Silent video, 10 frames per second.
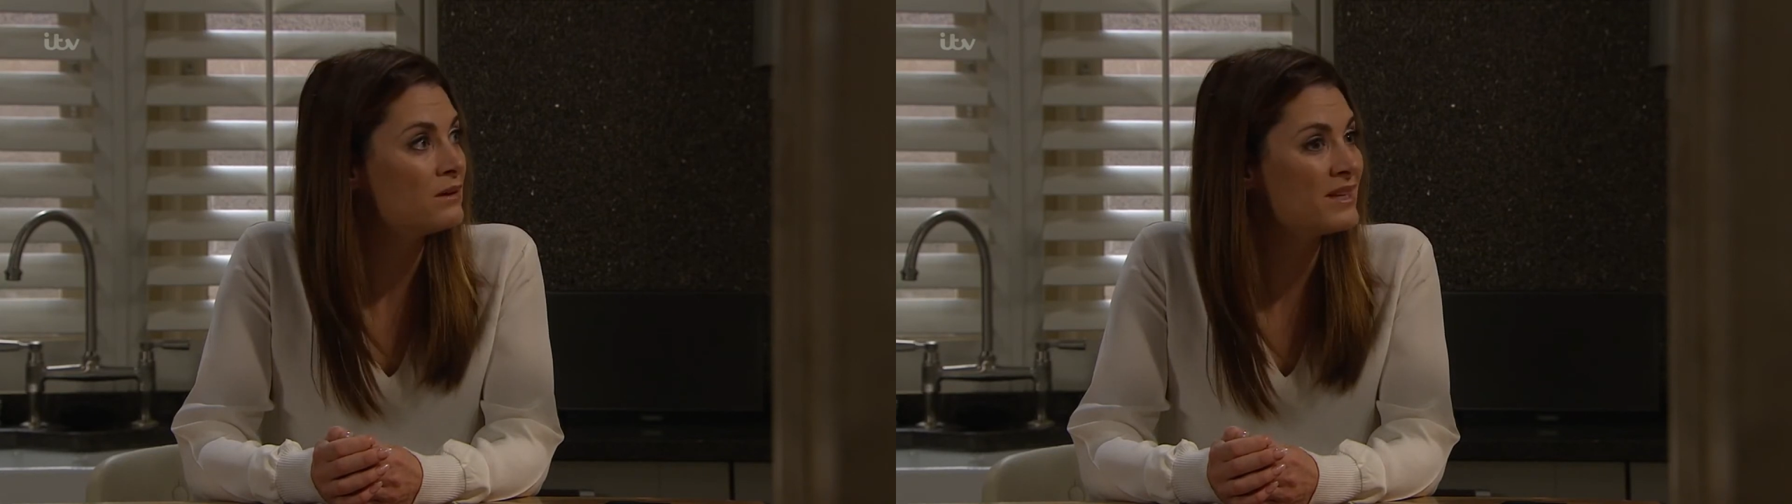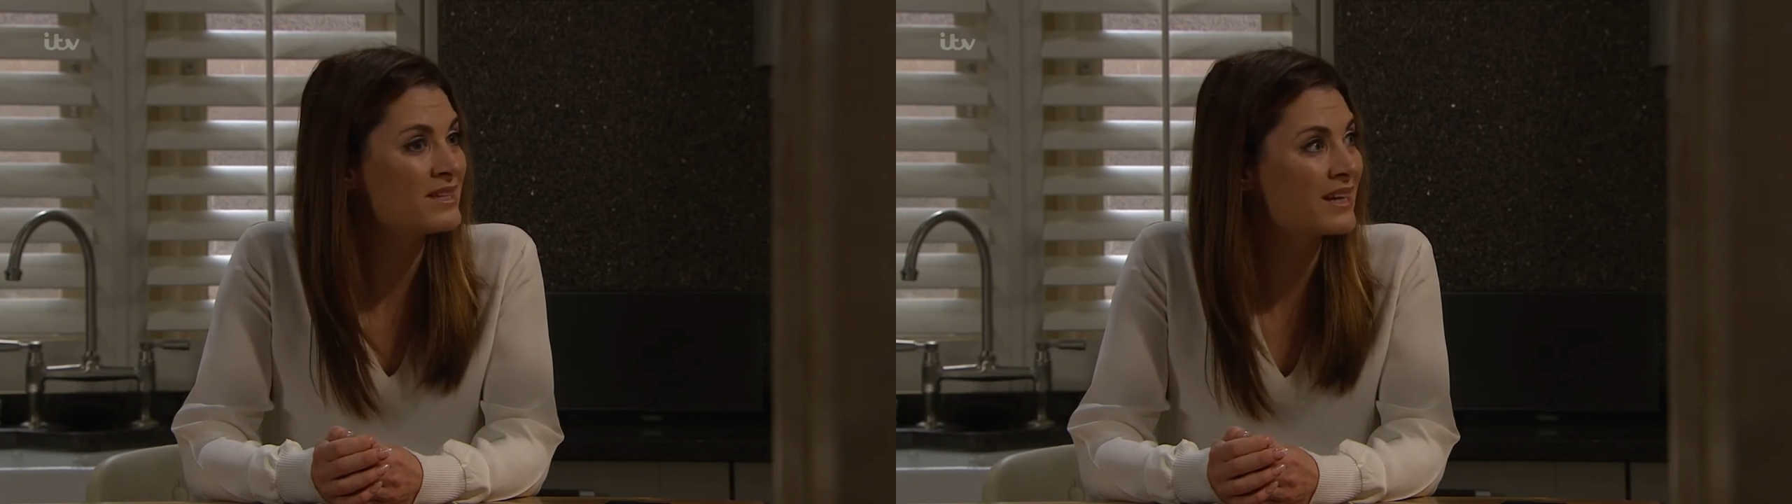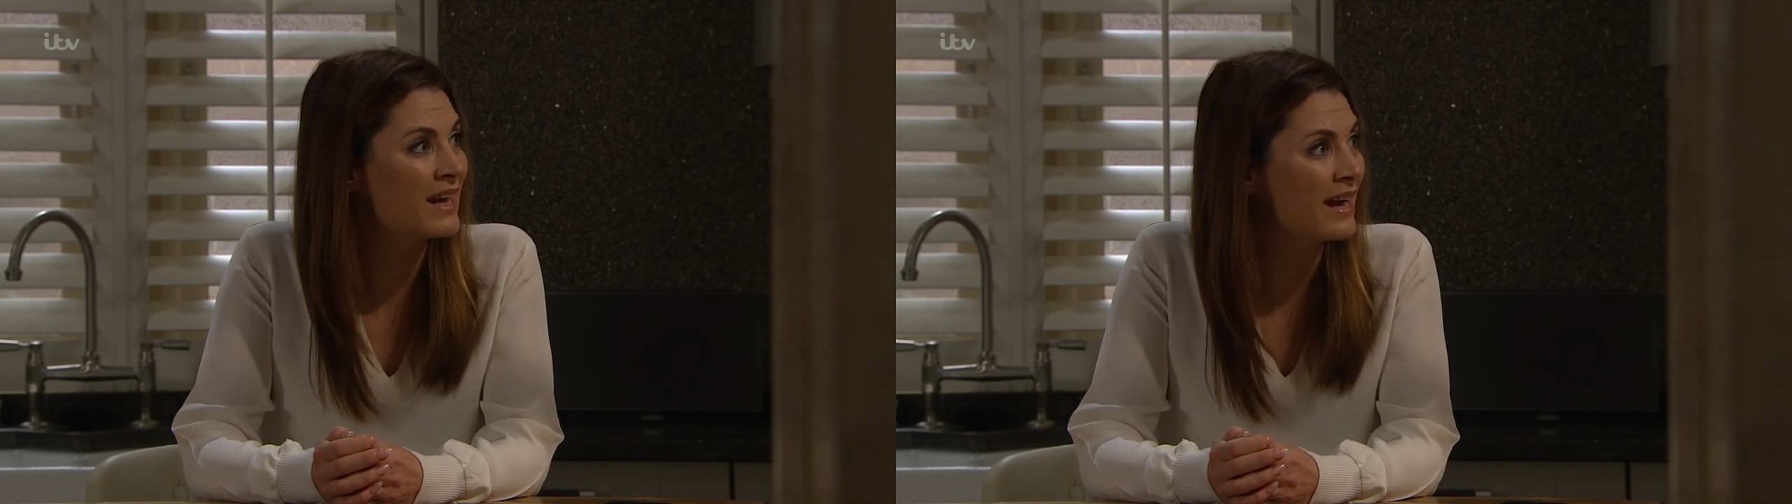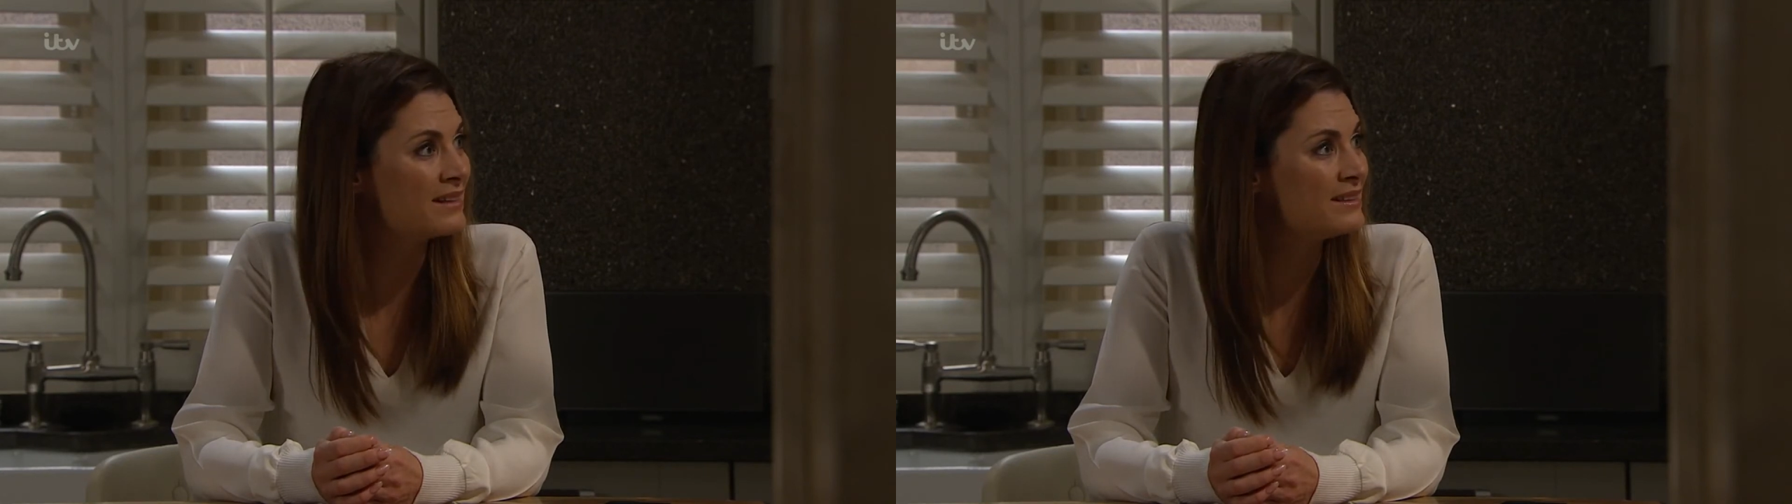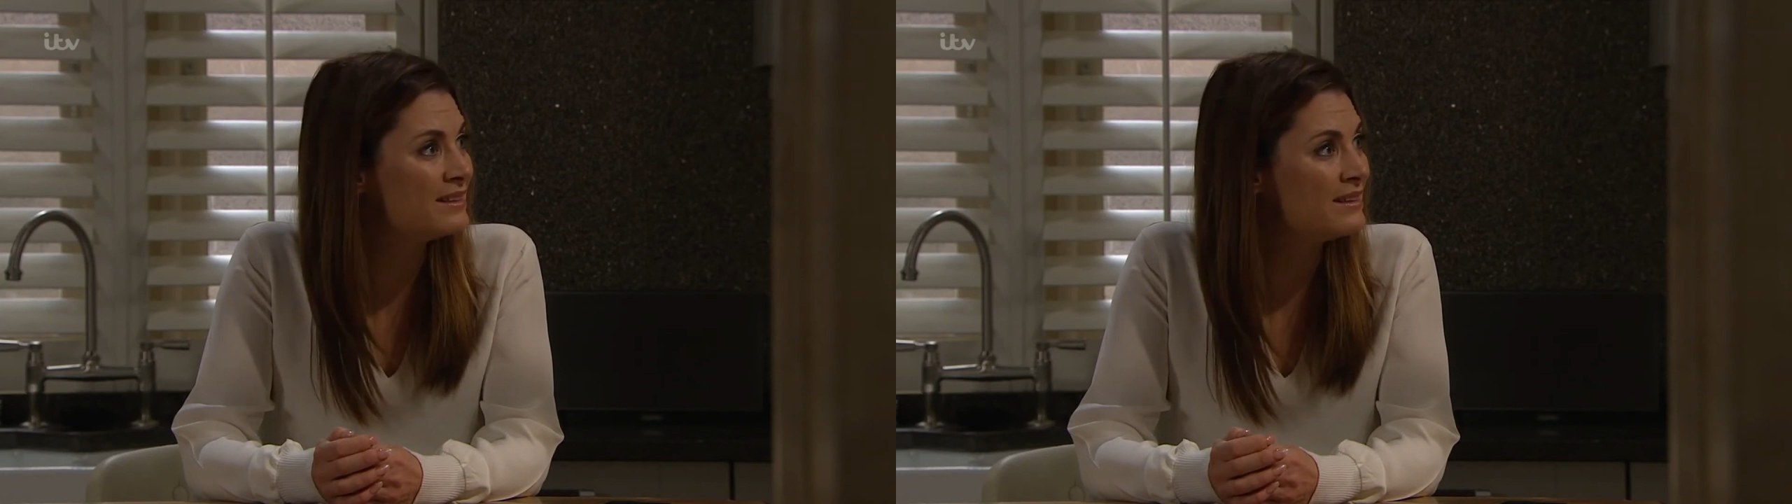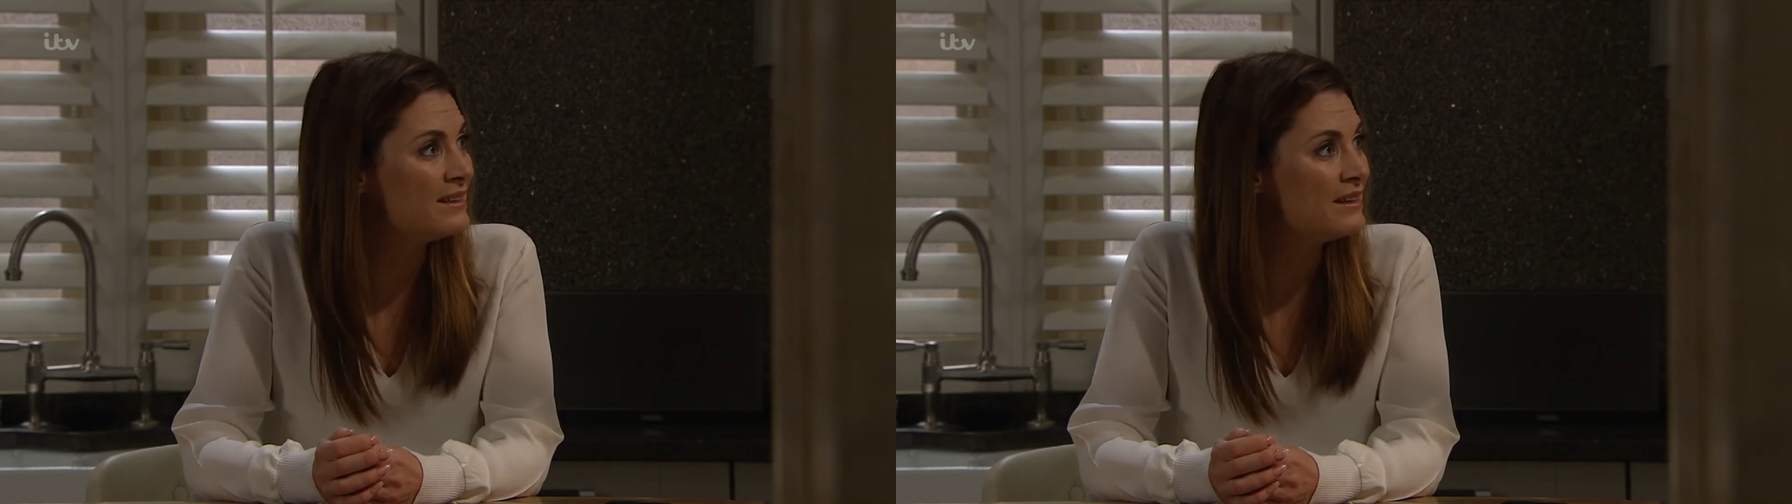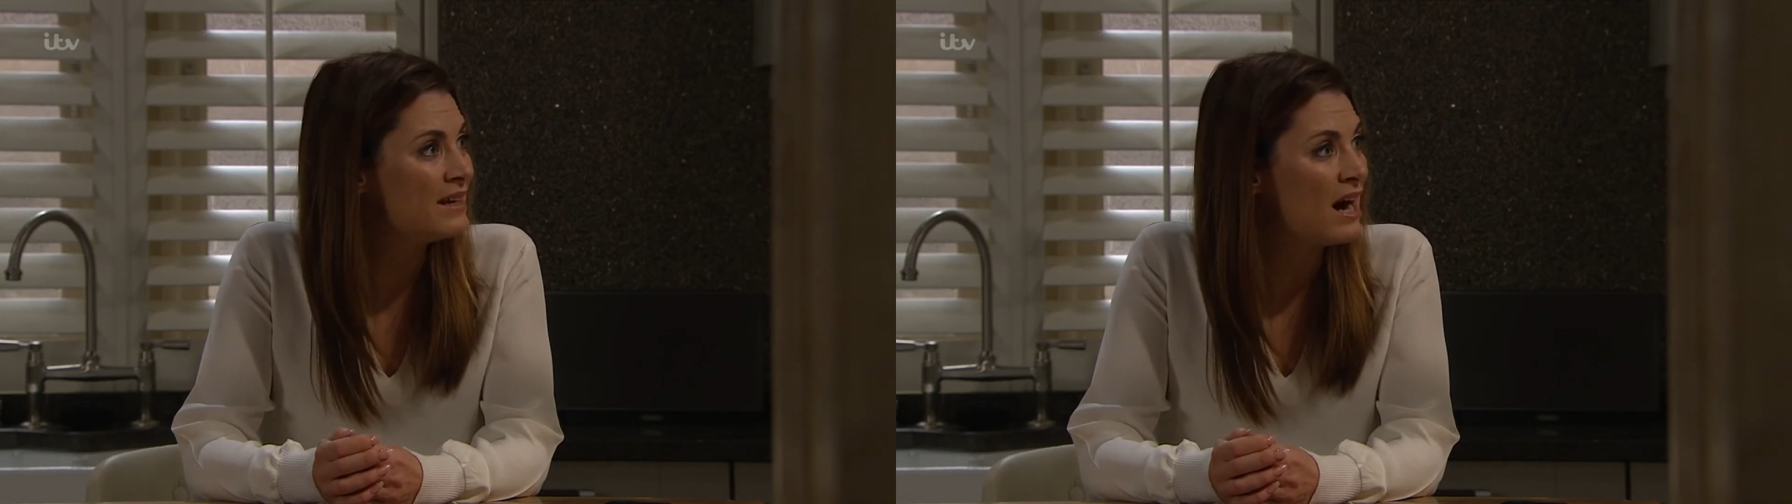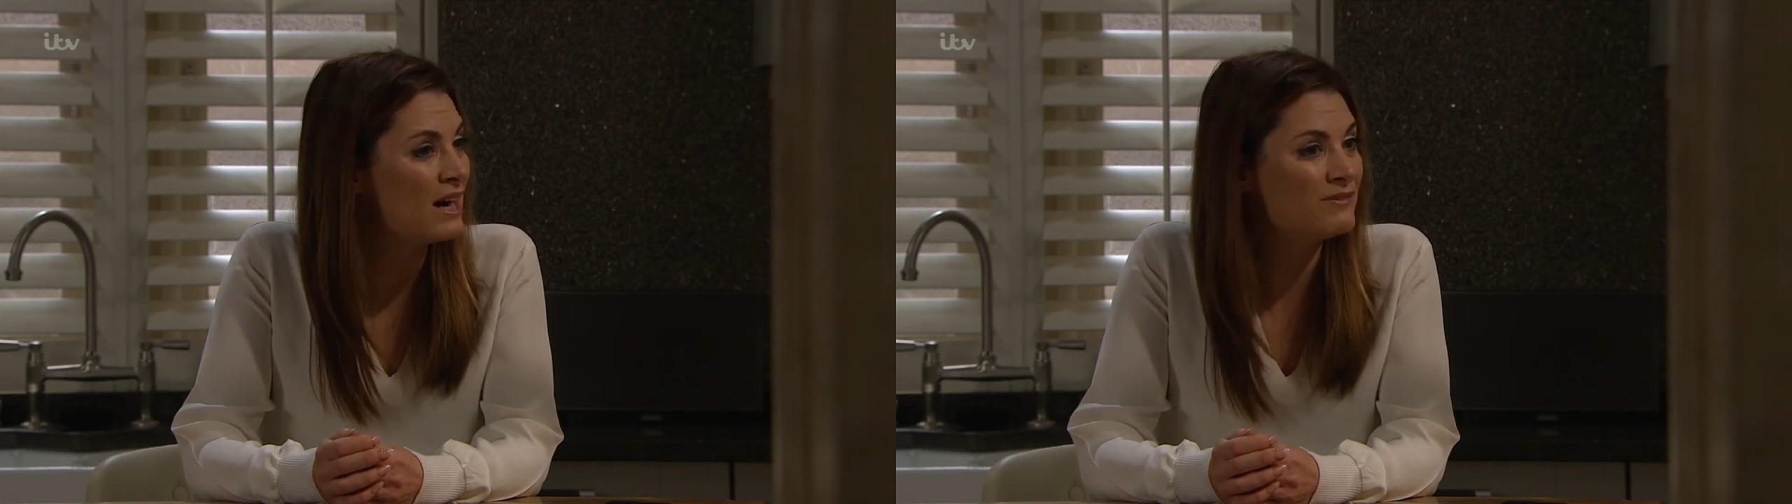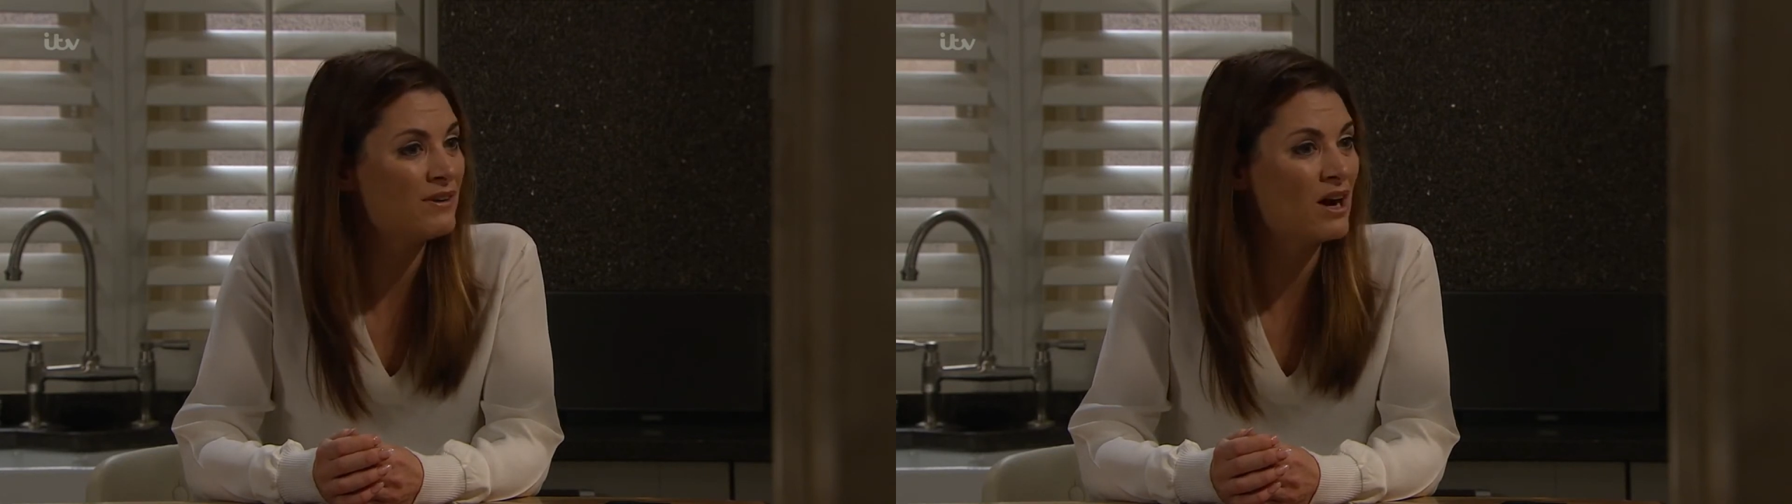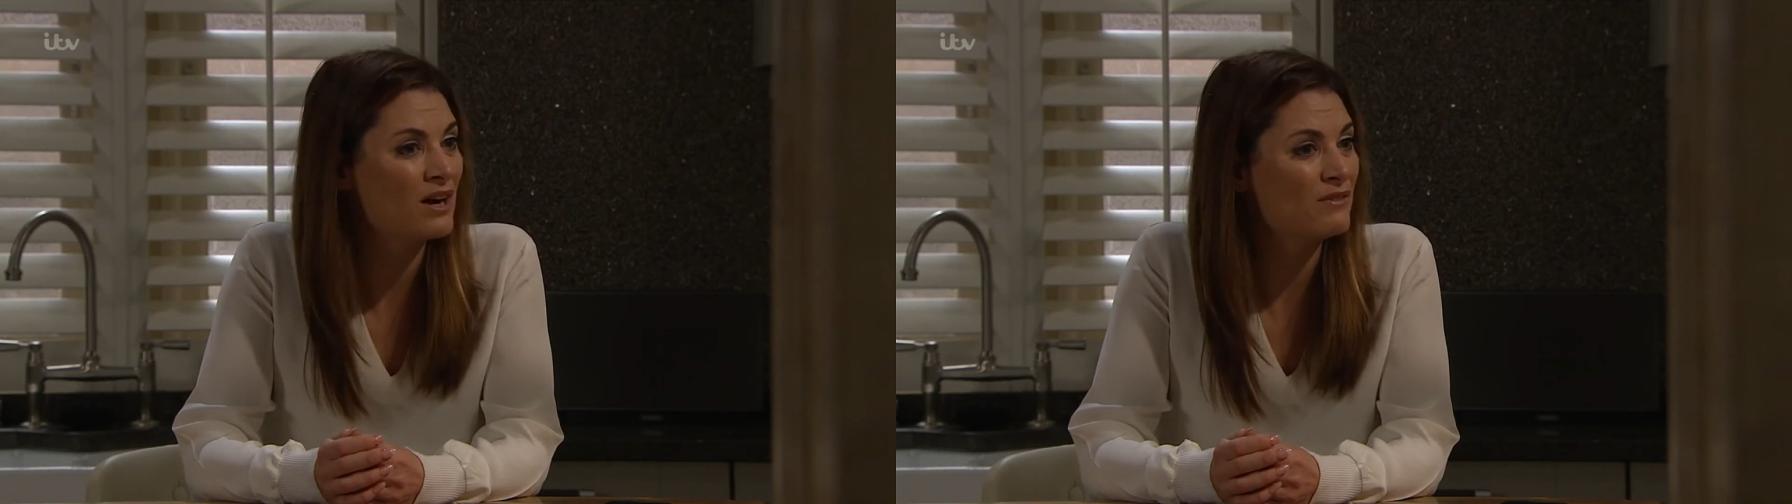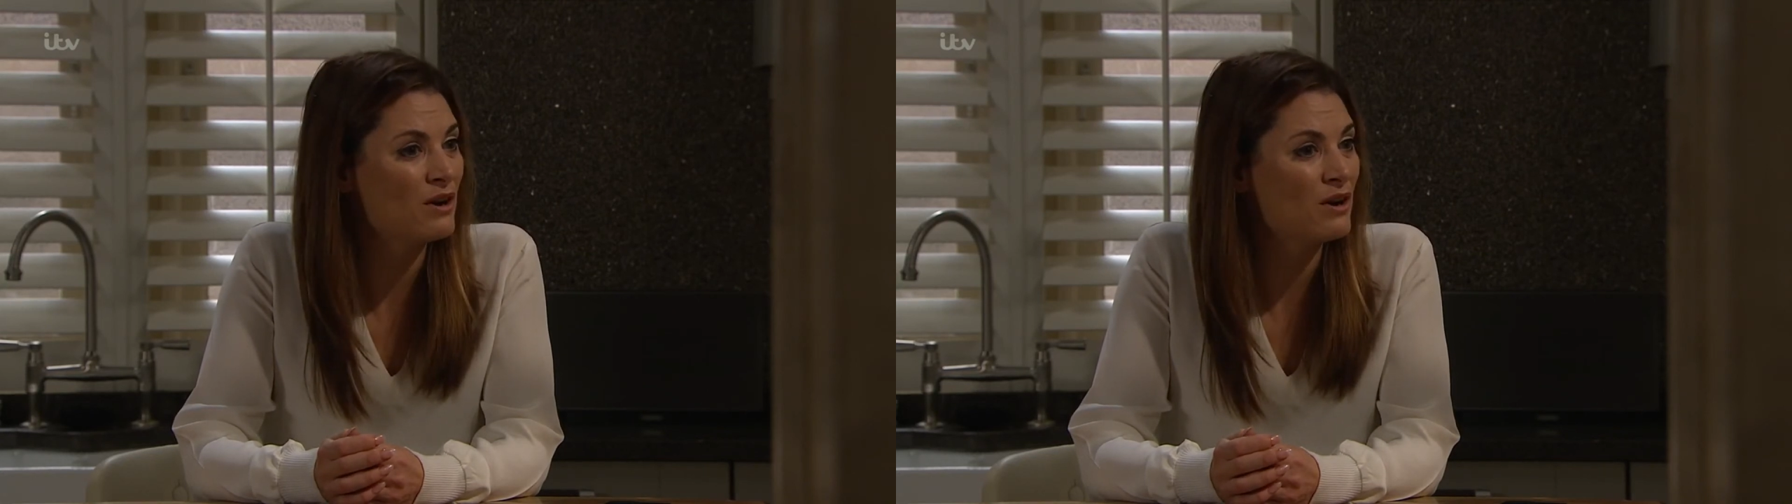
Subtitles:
Yes, I can. I've